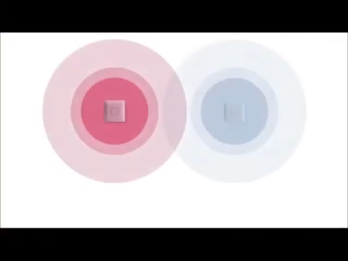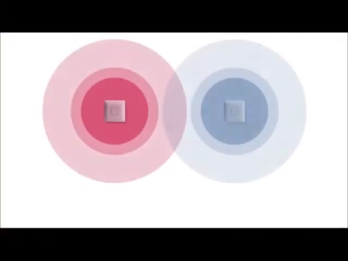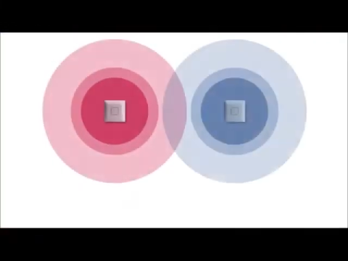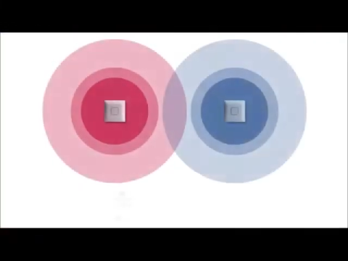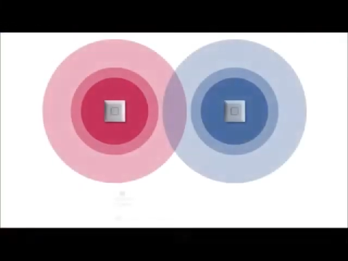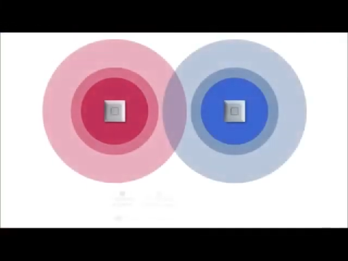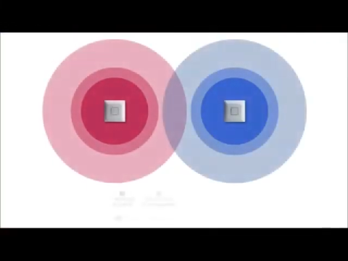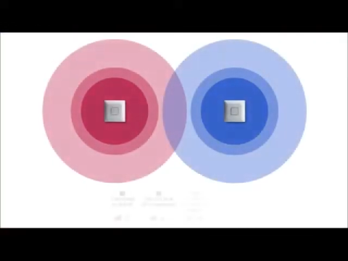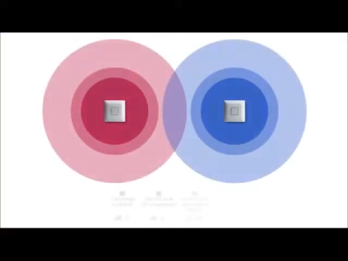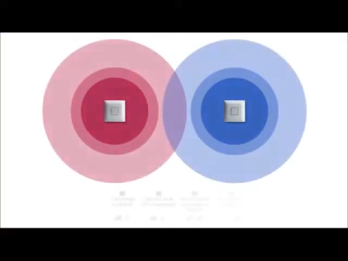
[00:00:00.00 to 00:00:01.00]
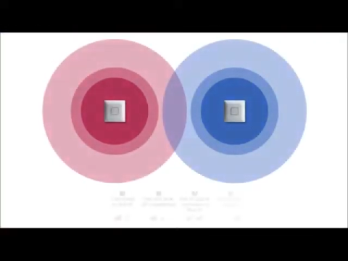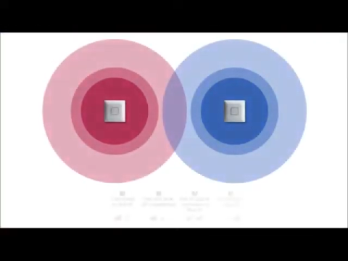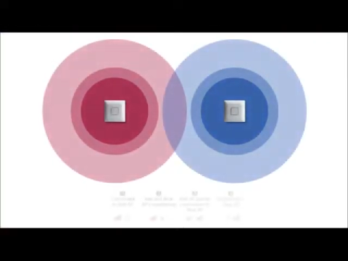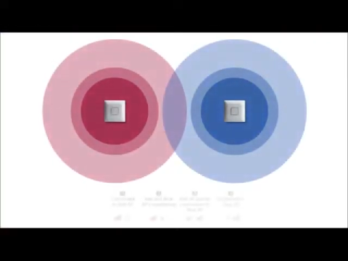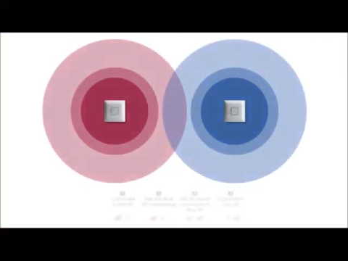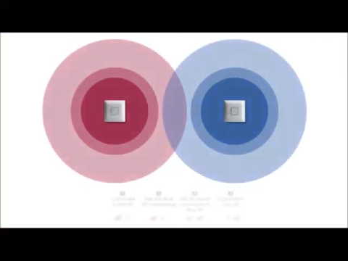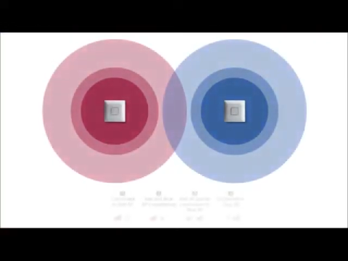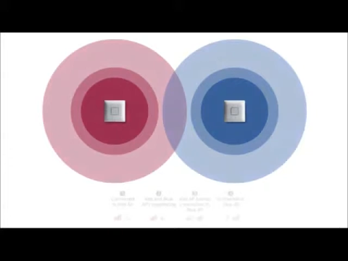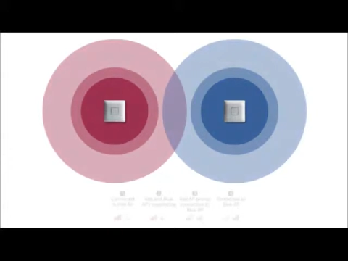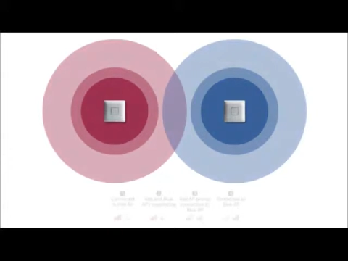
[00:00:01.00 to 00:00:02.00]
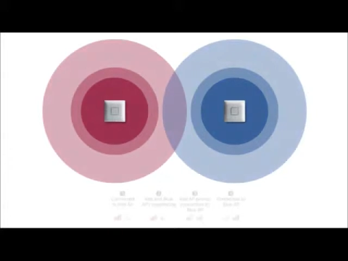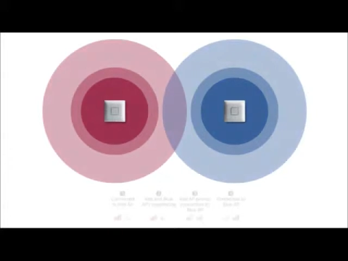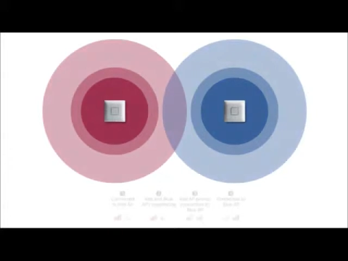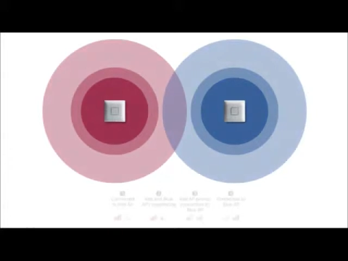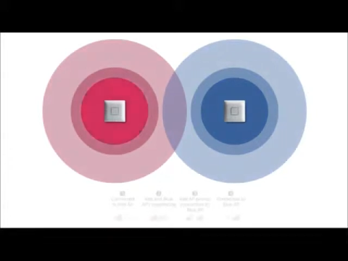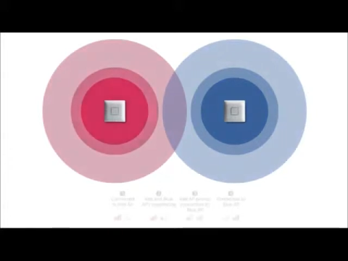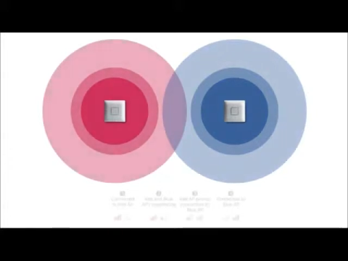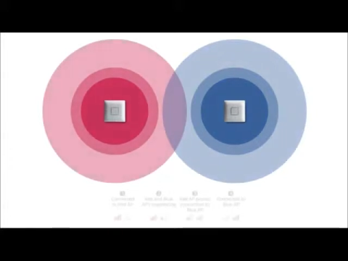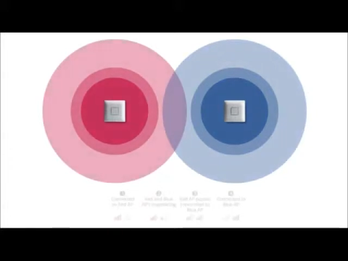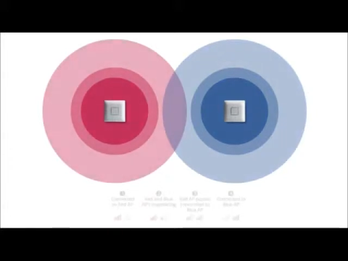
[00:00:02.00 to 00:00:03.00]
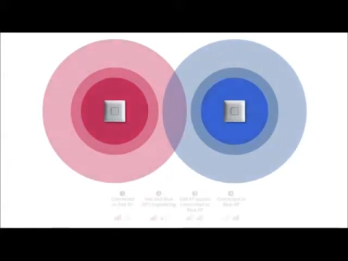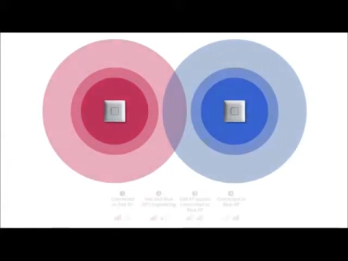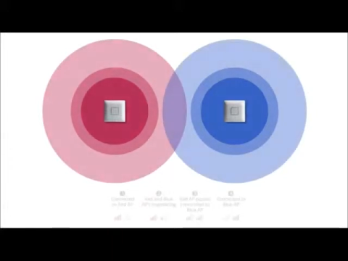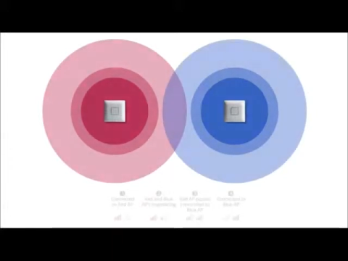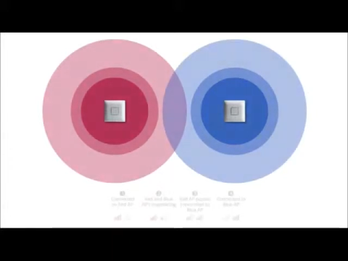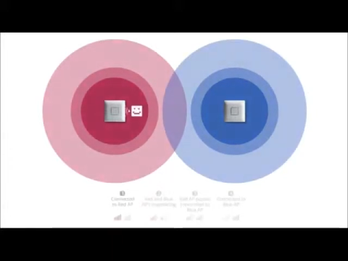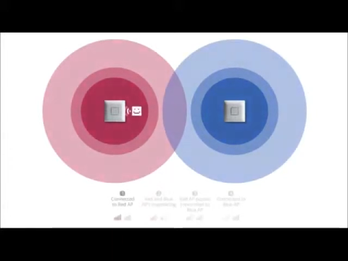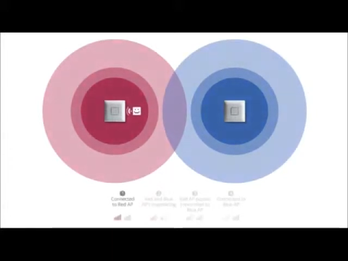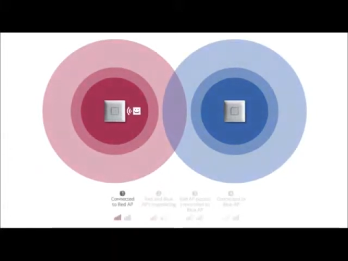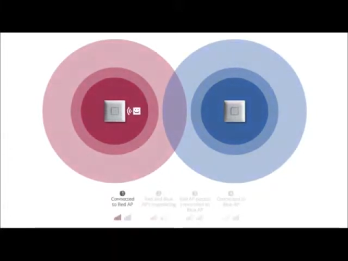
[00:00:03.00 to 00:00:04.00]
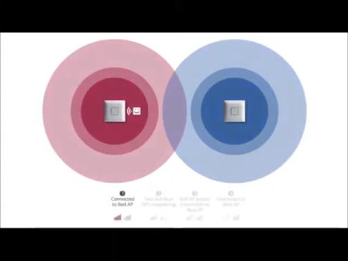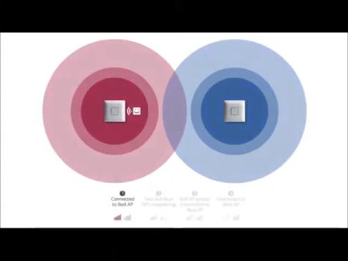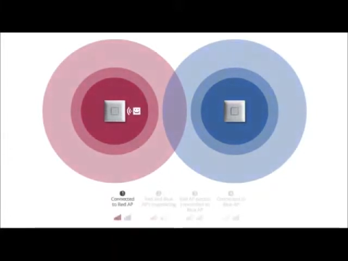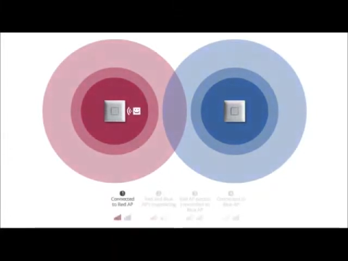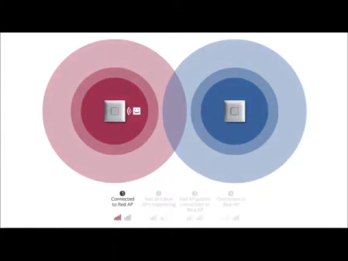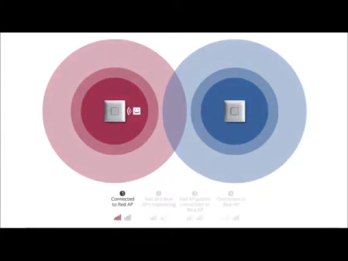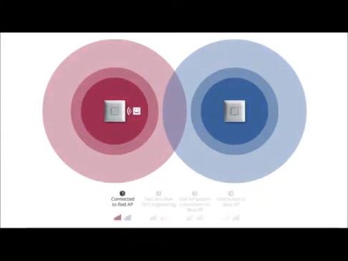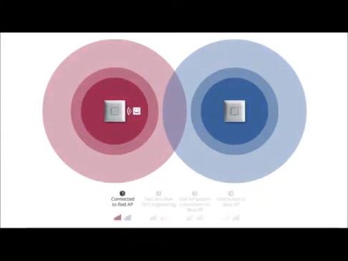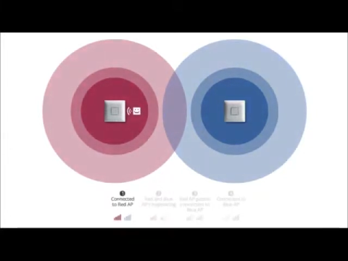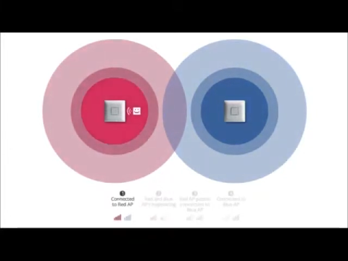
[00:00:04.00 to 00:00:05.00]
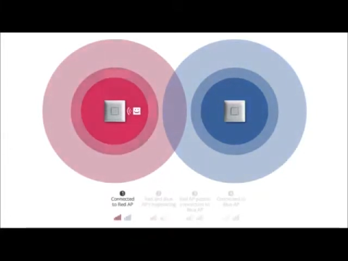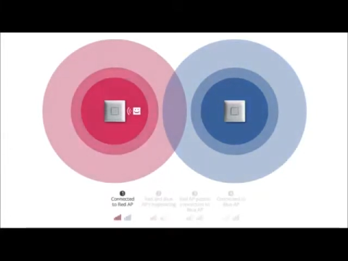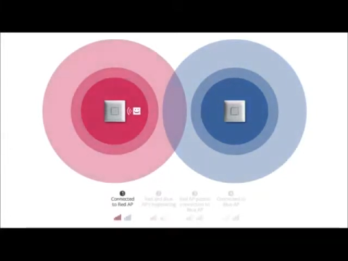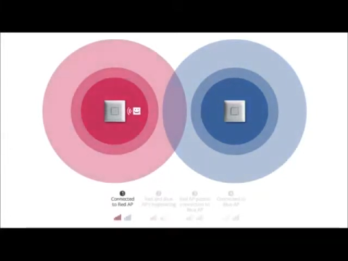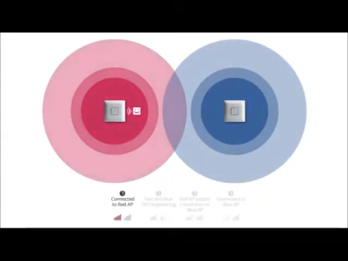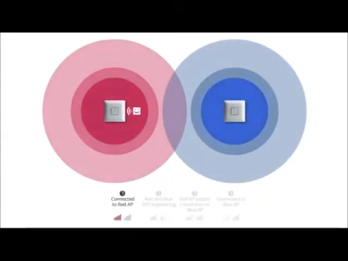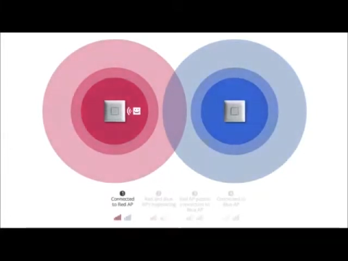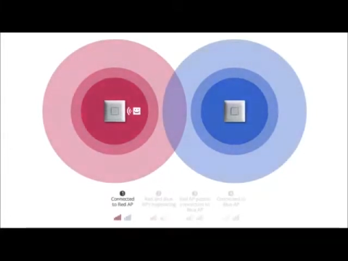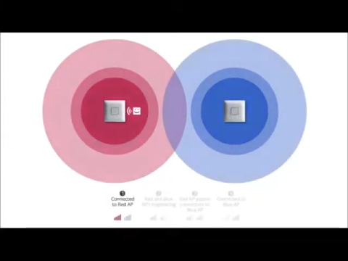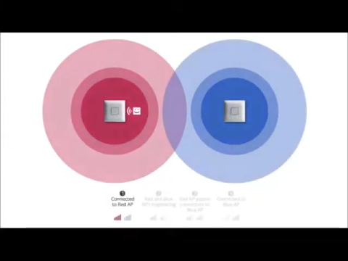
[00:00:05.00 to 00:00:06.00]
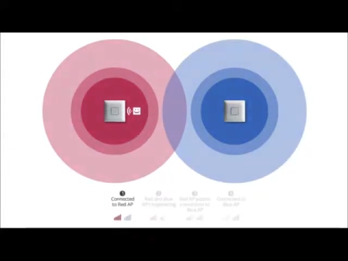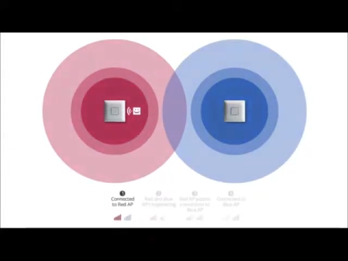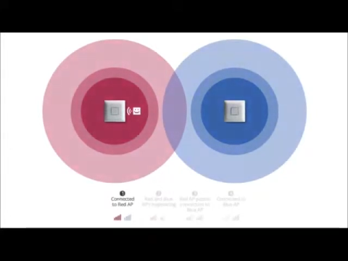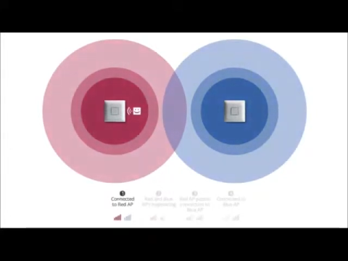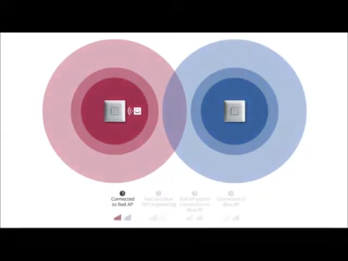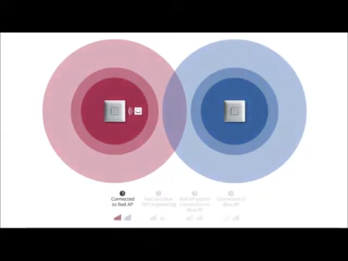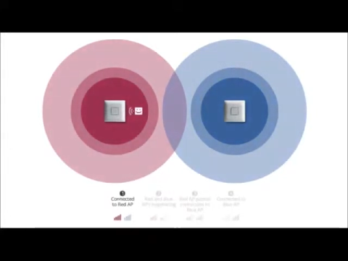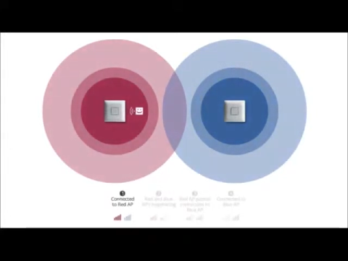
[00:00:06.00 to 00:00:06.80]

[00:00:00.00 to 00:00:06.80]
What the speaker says: (no speaker visible)